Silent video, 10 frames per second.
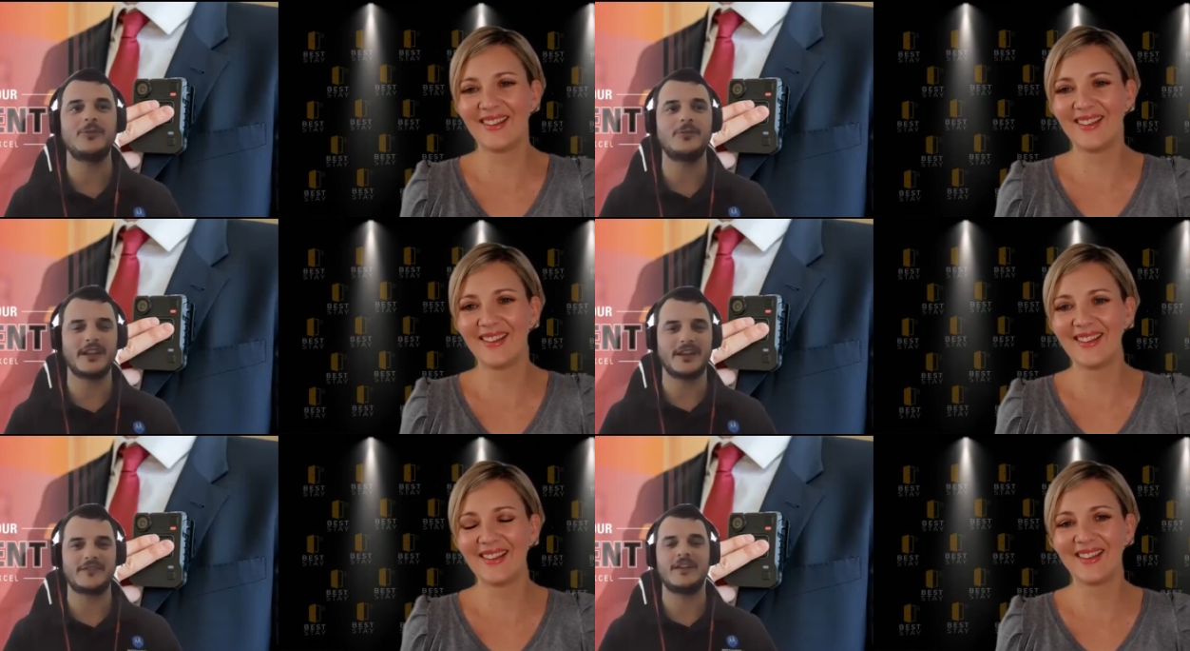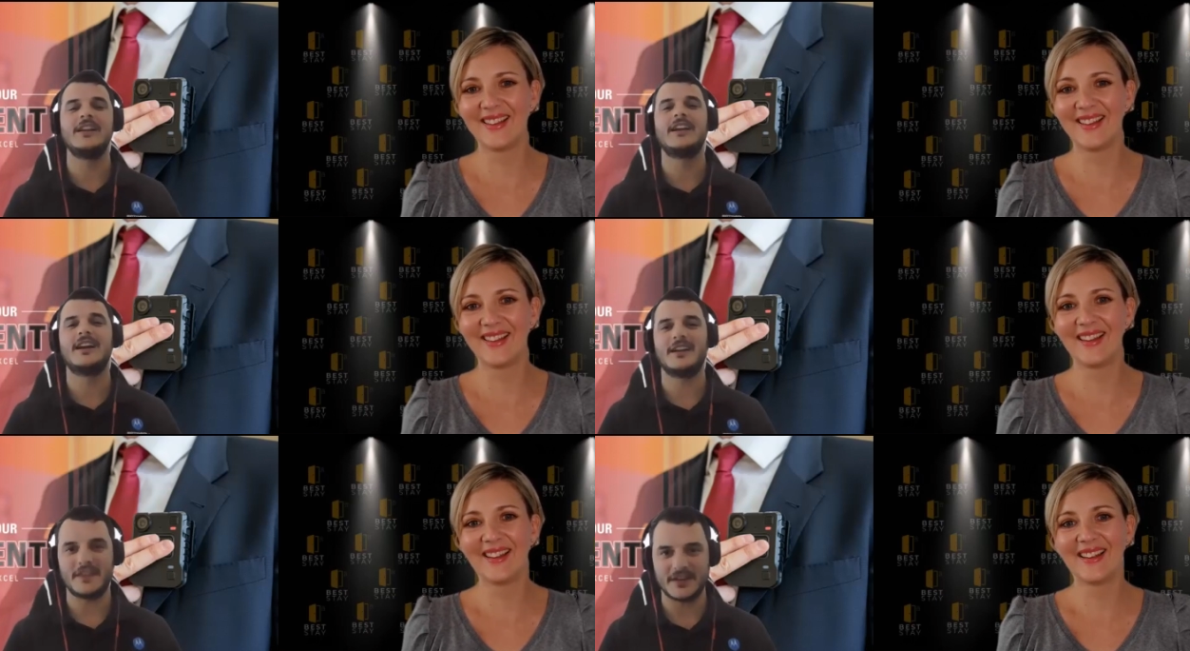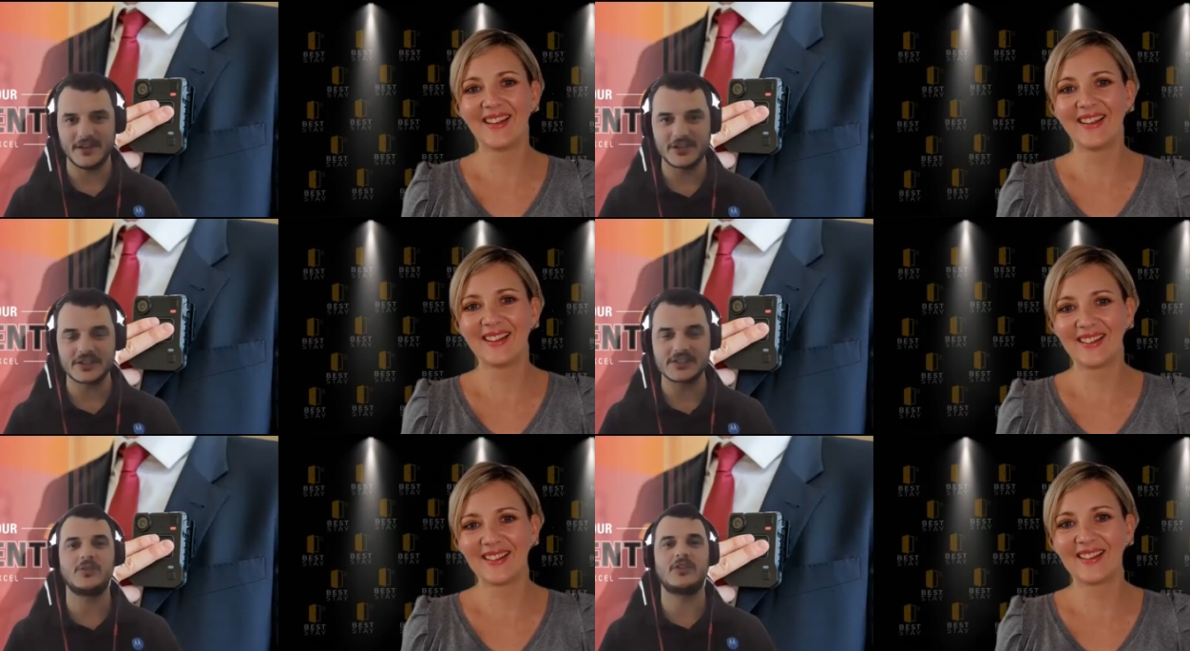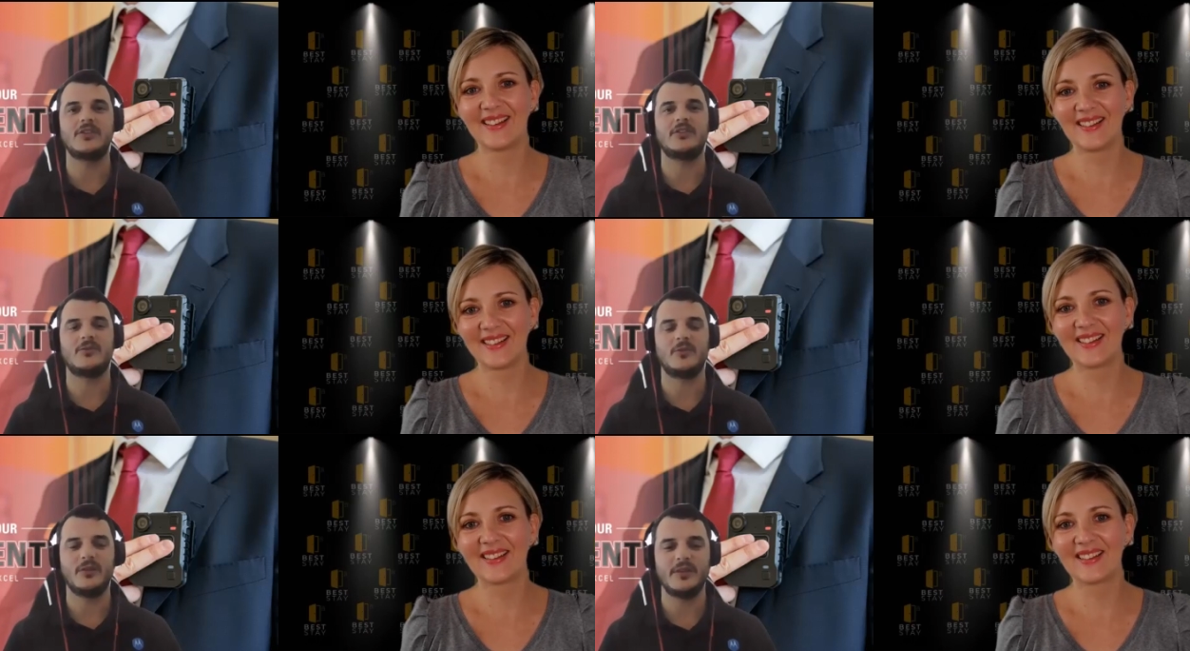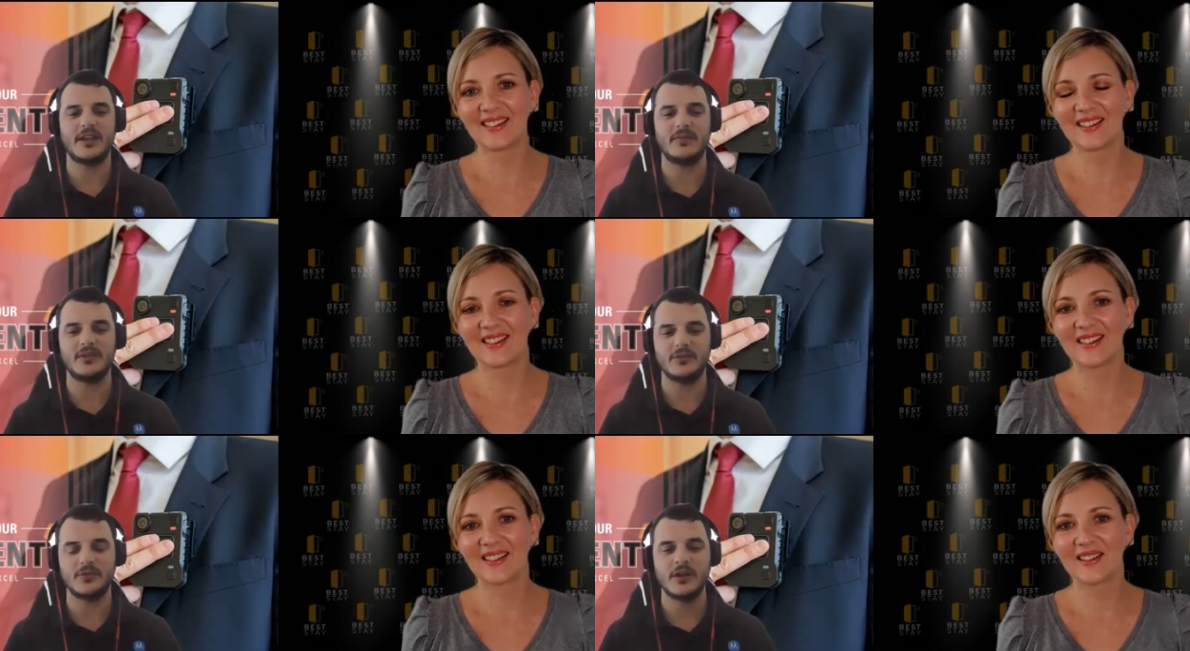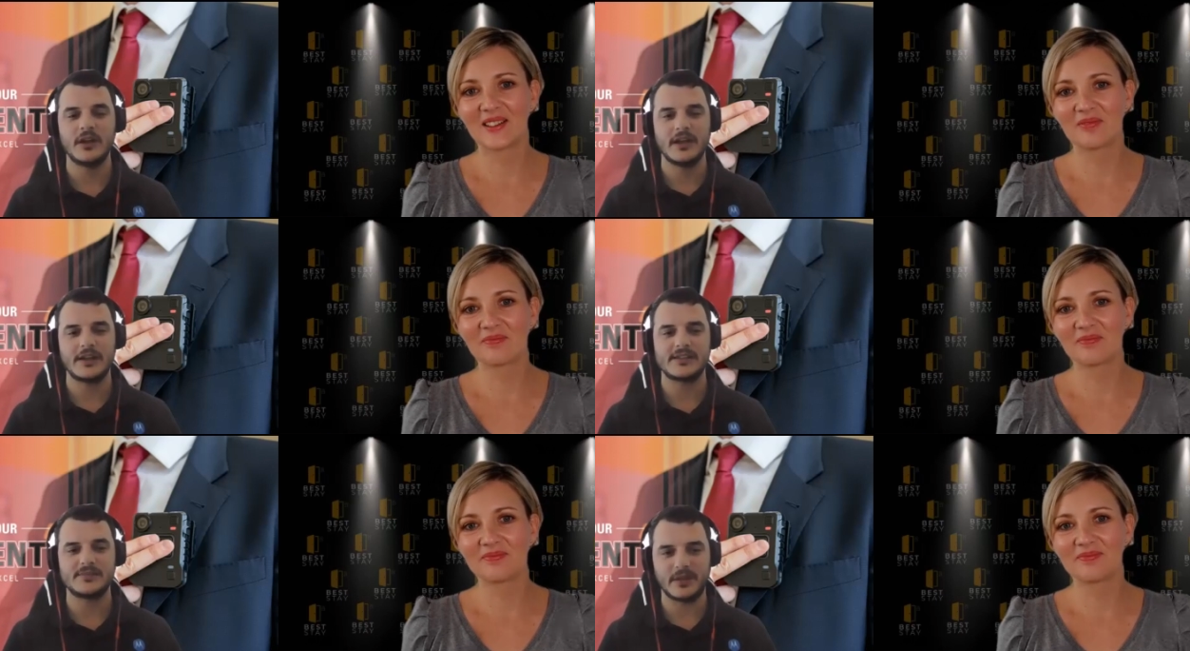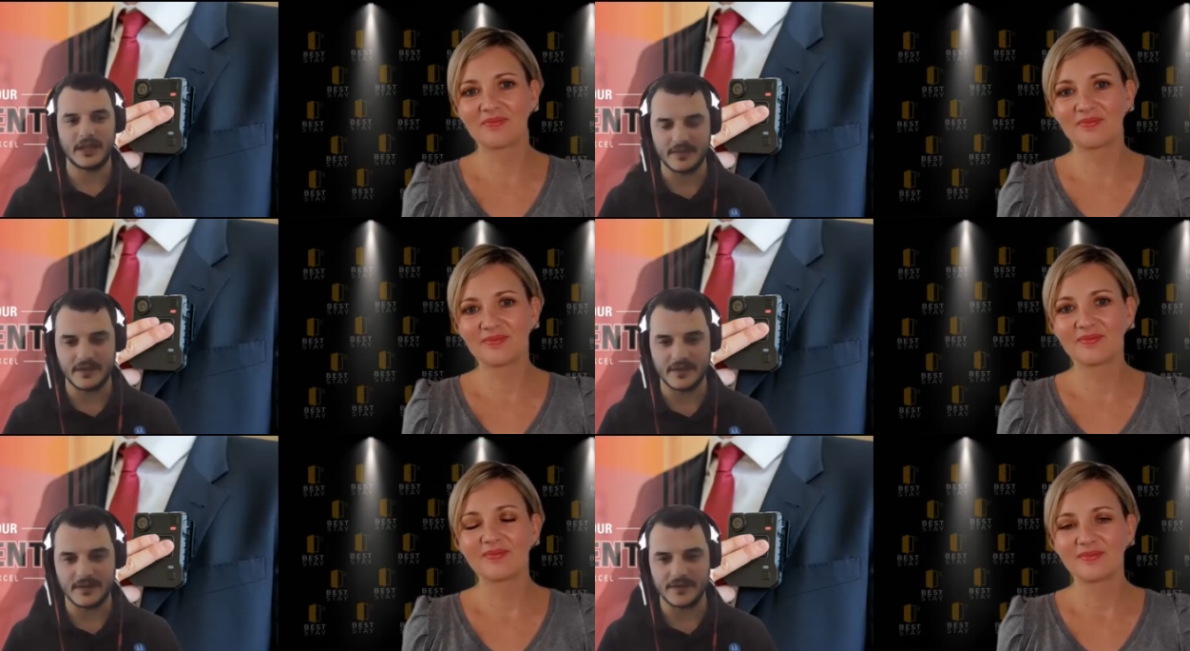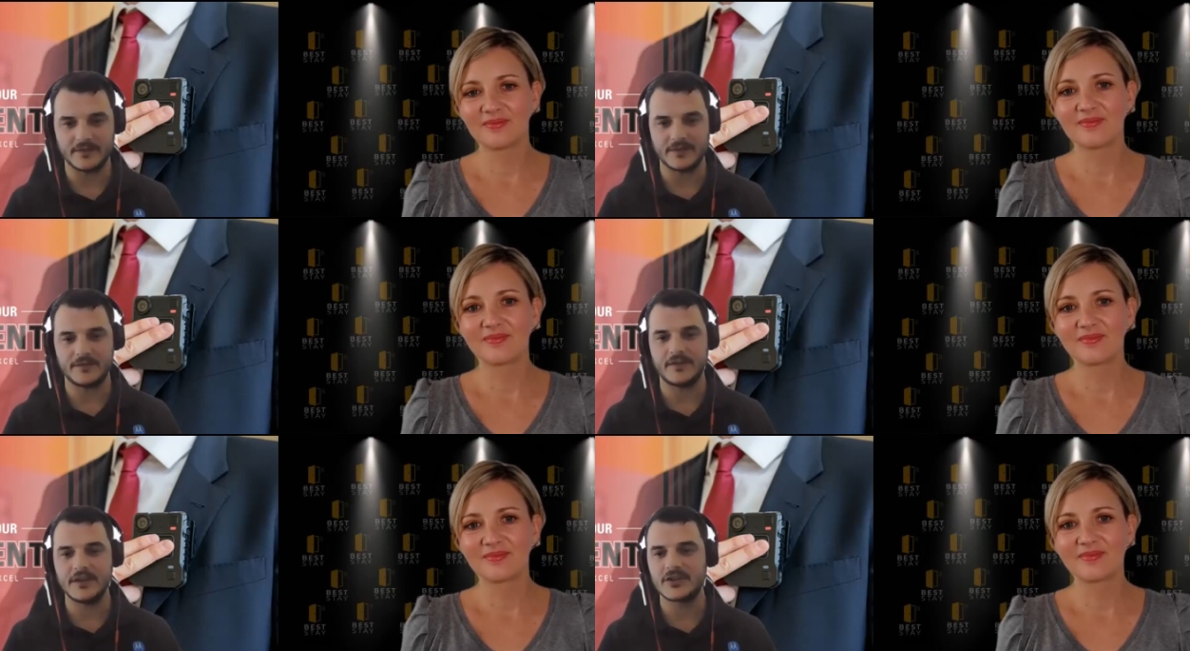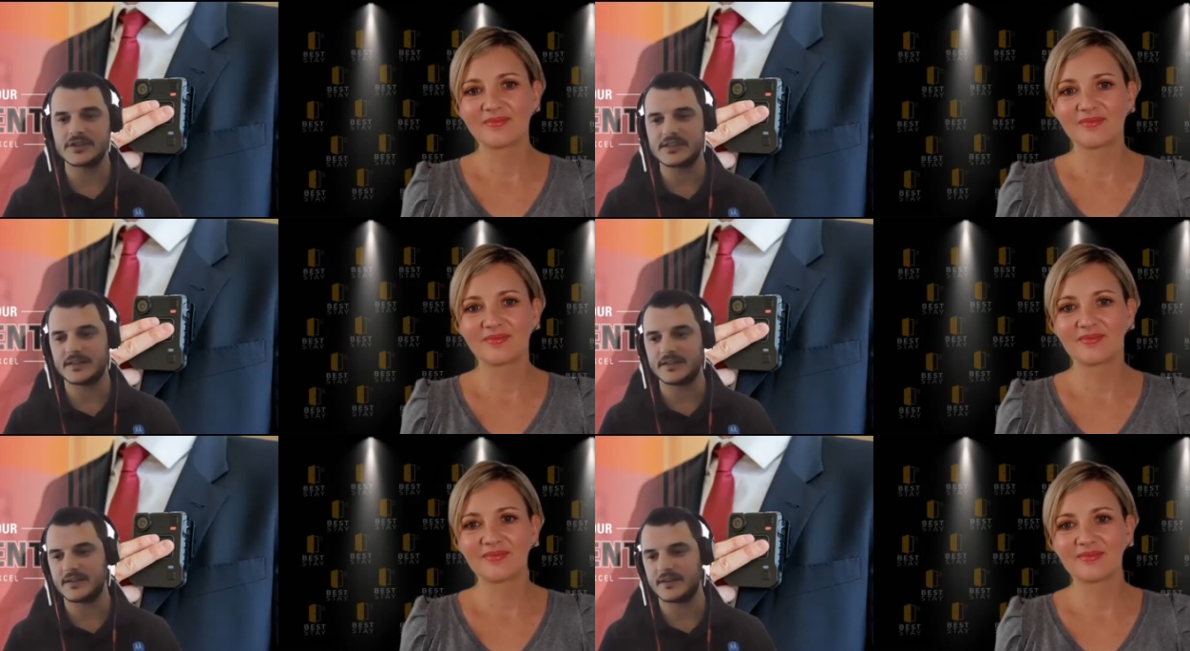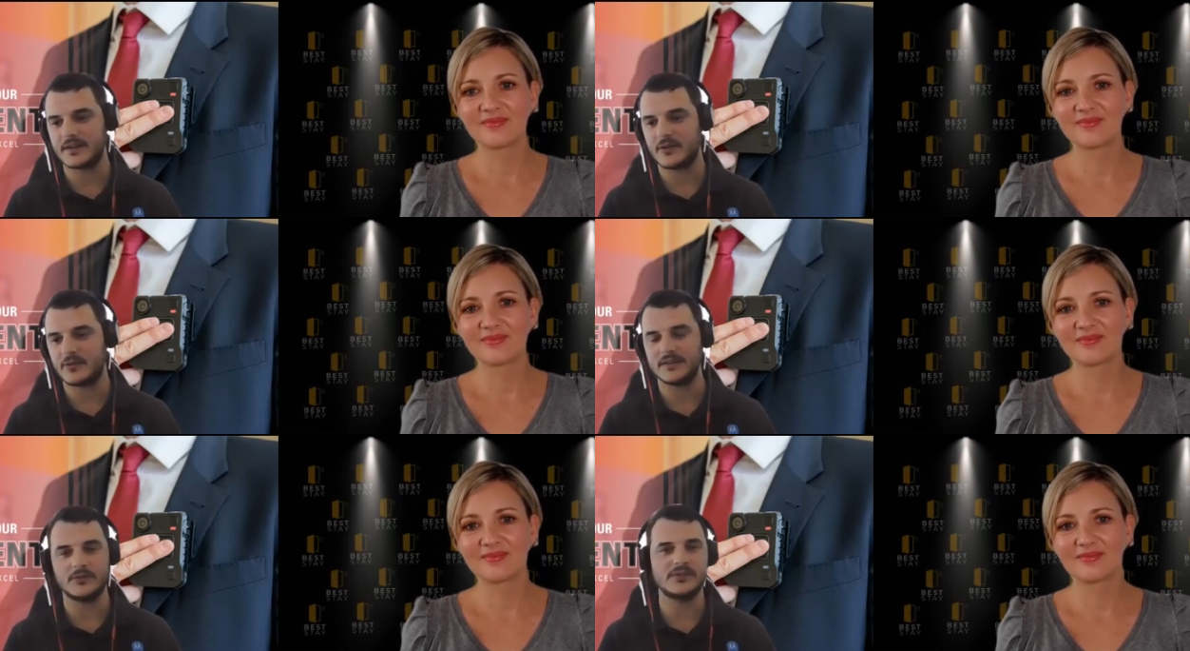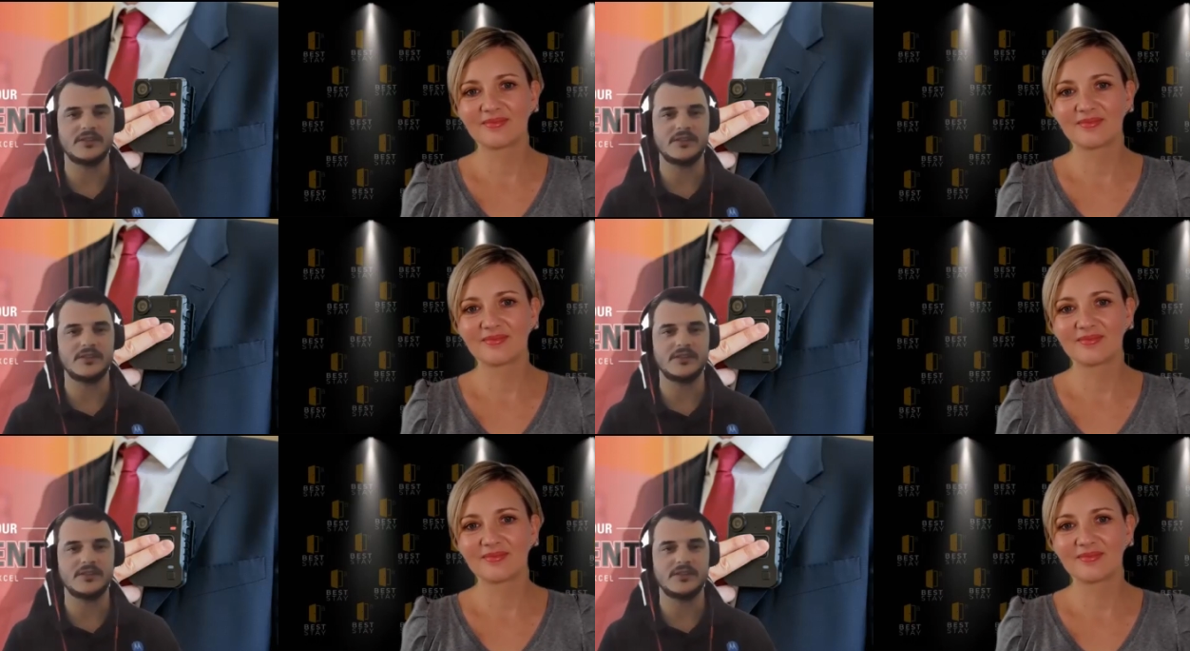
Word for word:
Speaker 1: we will have uh, technicians who uh, will be able to explain the, the, the features and uh, what those